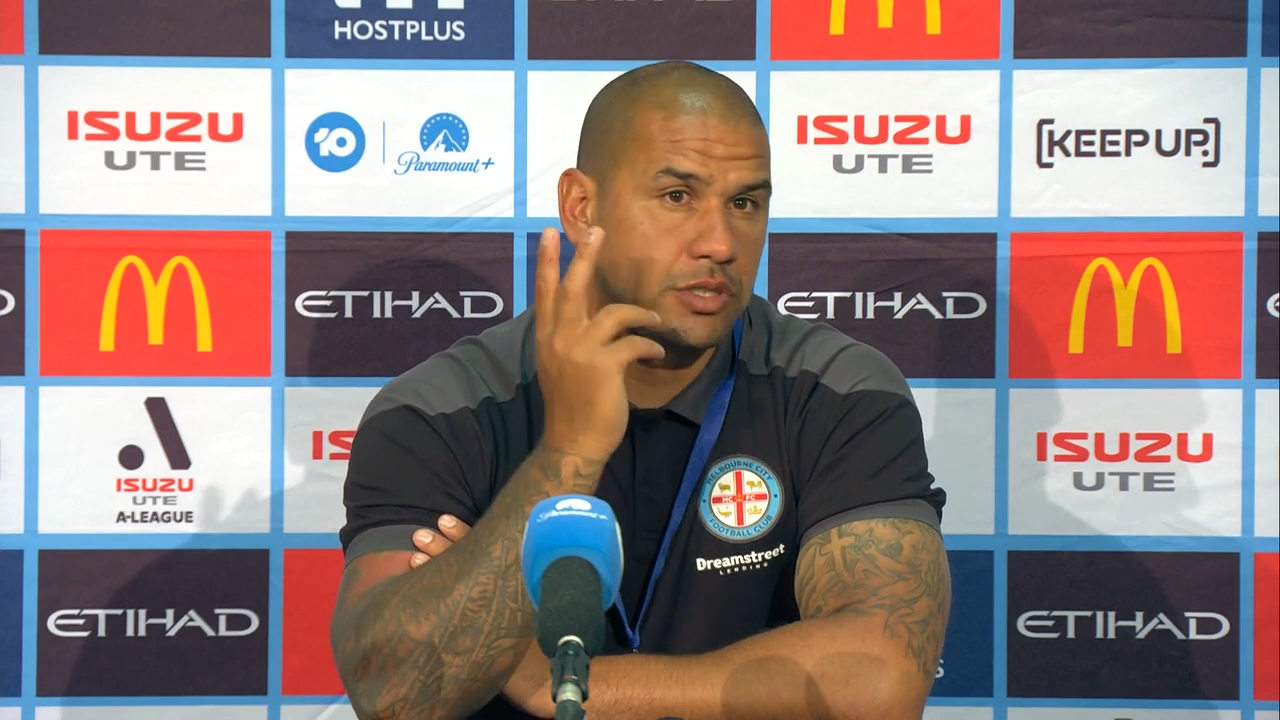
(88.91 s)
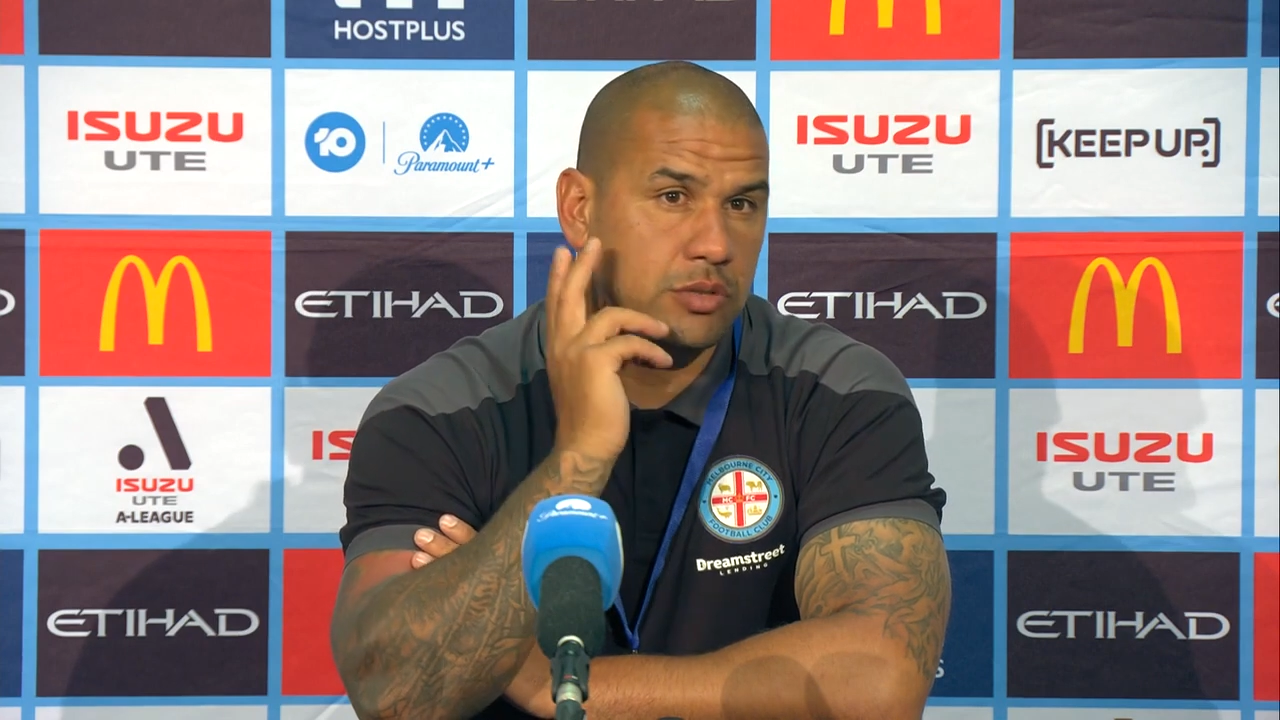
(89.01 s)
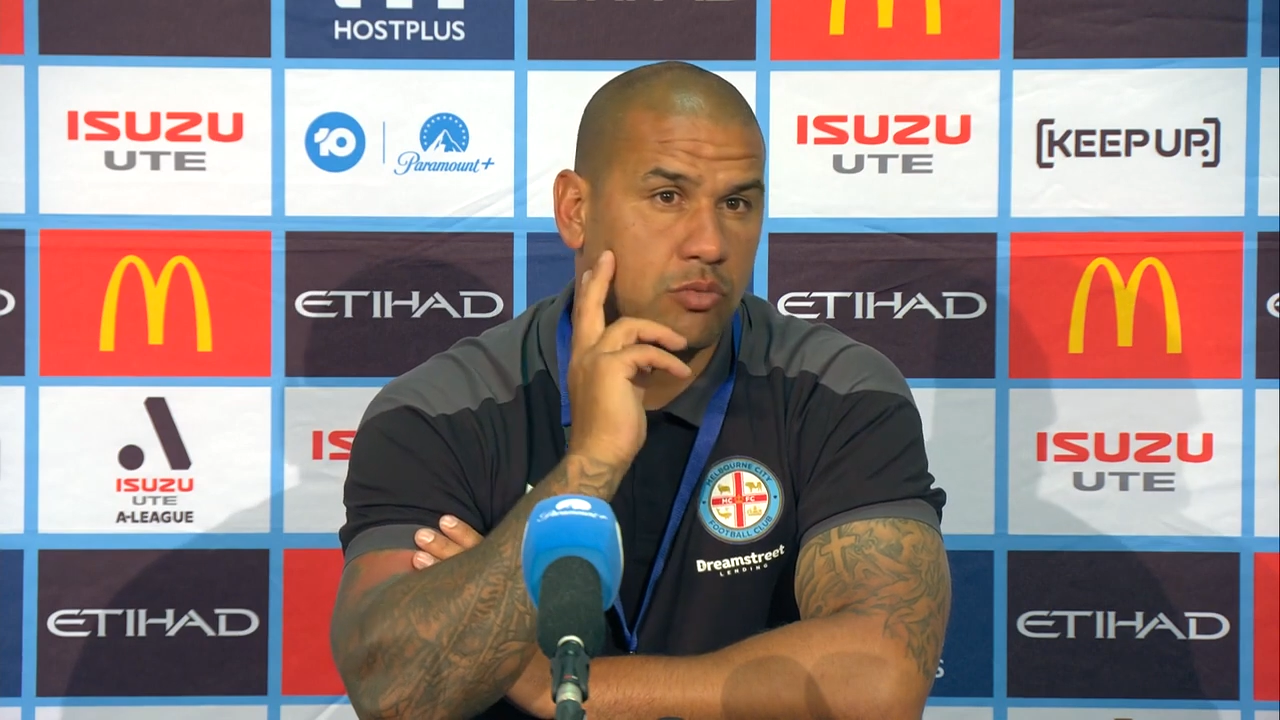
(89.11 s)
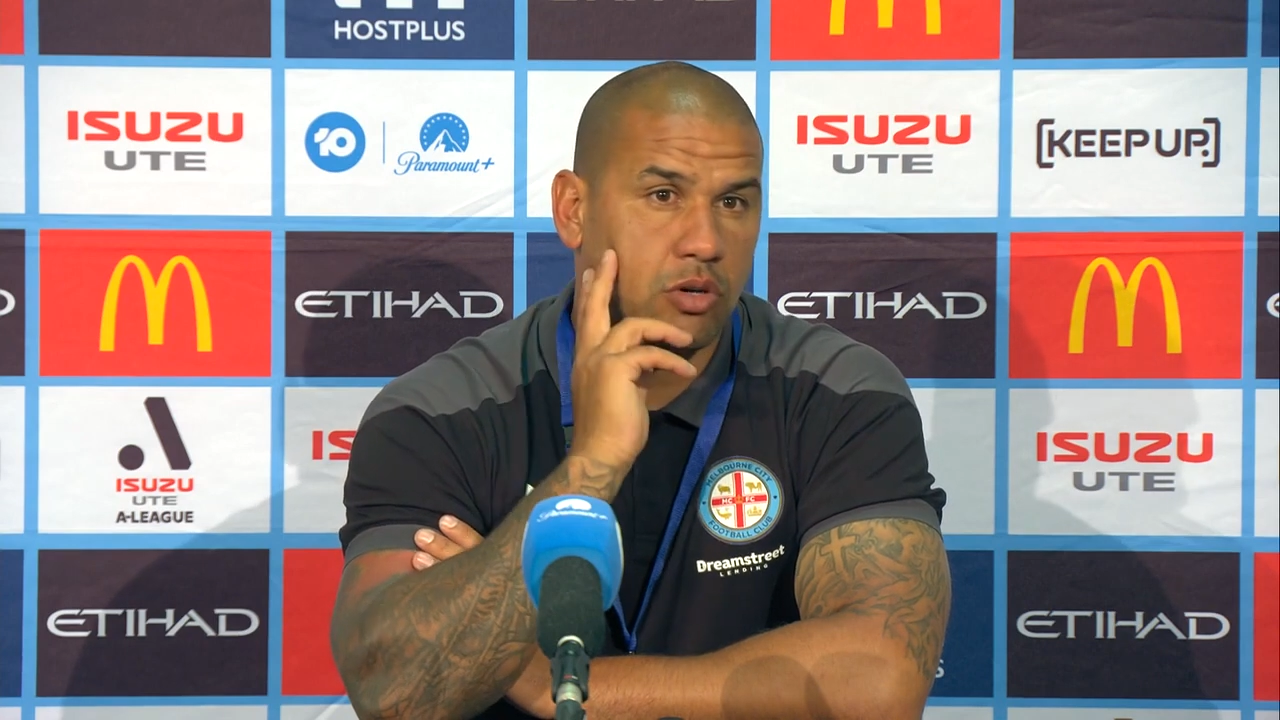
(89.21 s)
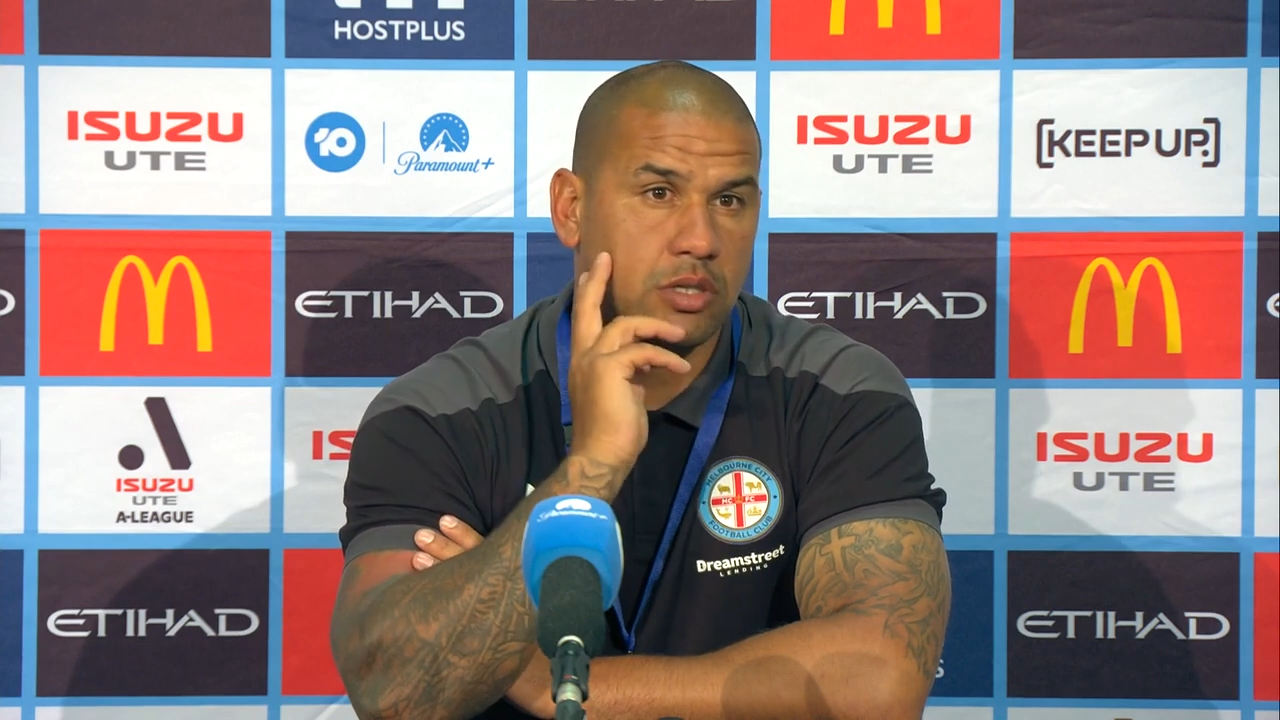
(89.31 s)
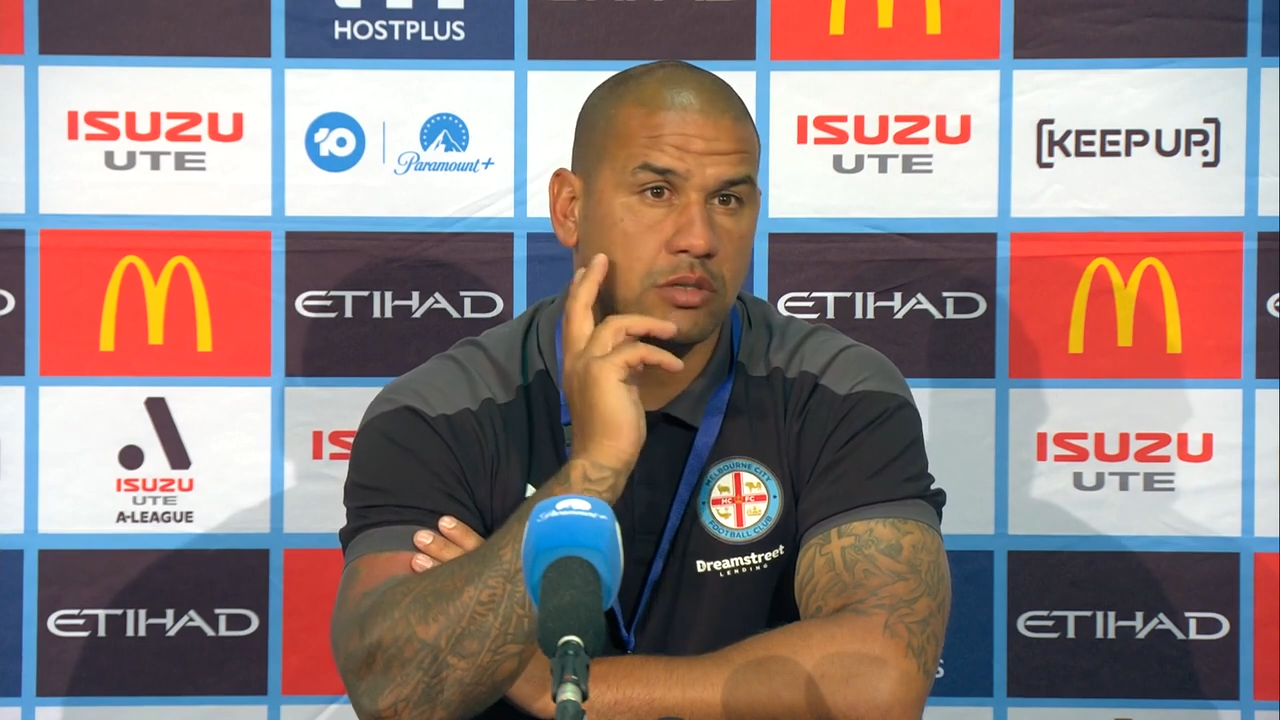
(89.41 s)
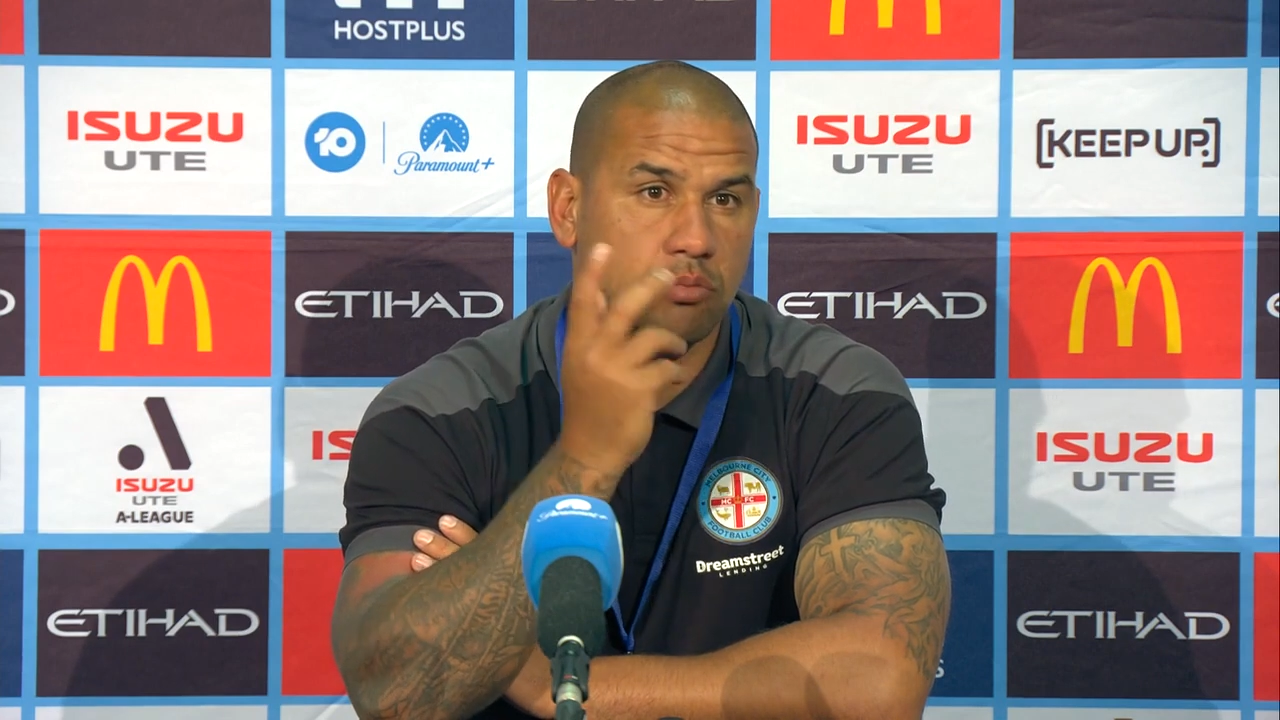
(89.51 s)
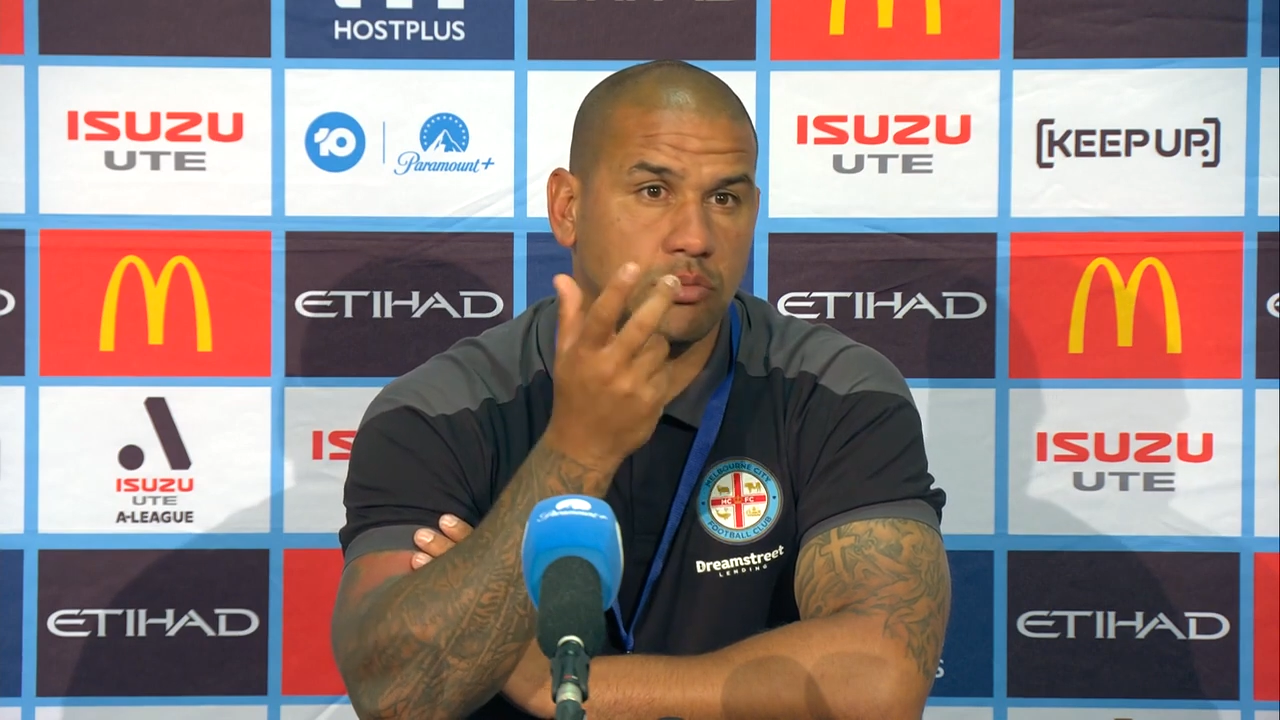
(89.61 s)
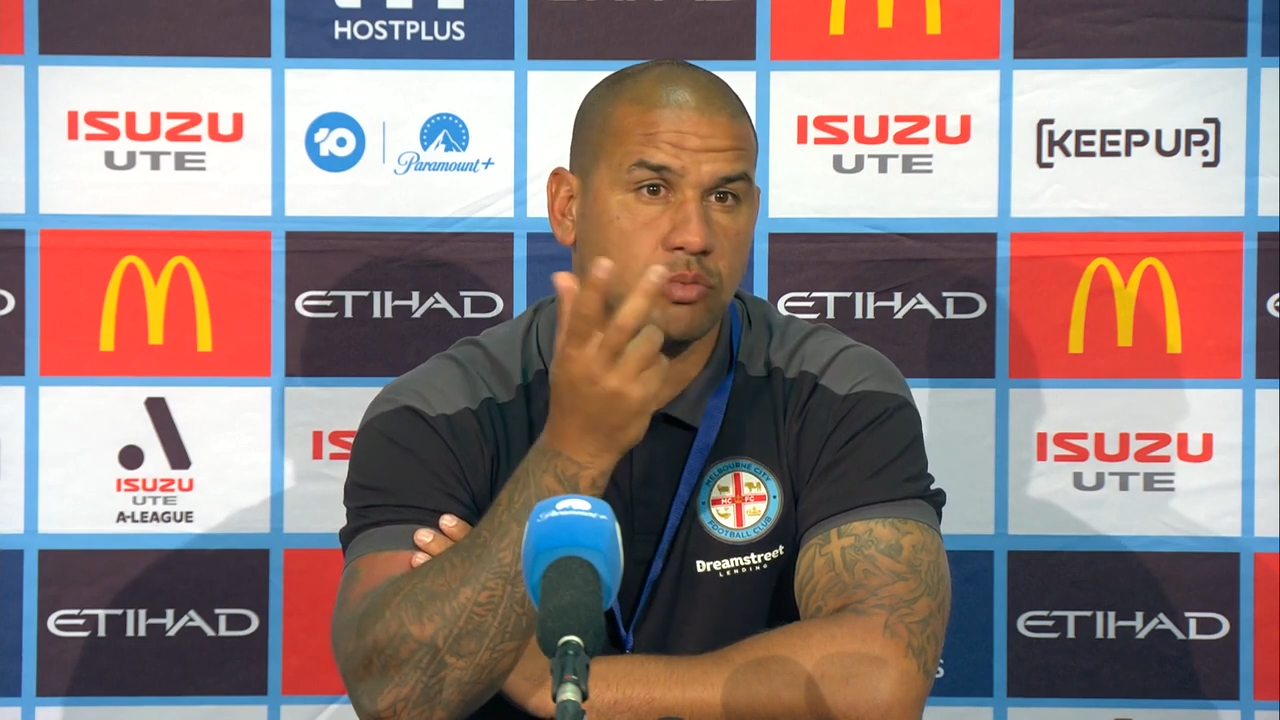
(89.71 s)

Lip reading: reason why